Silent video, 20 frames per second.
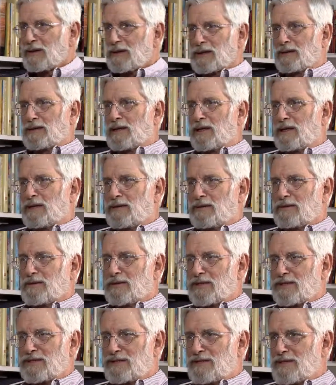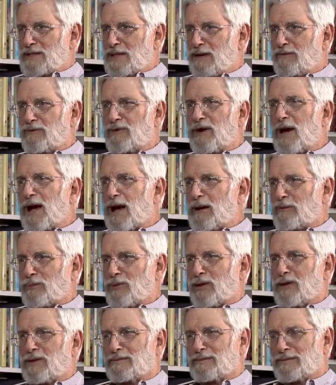that can just never happen,
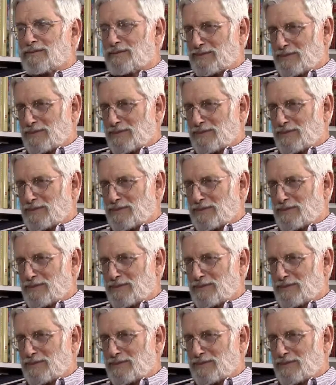well,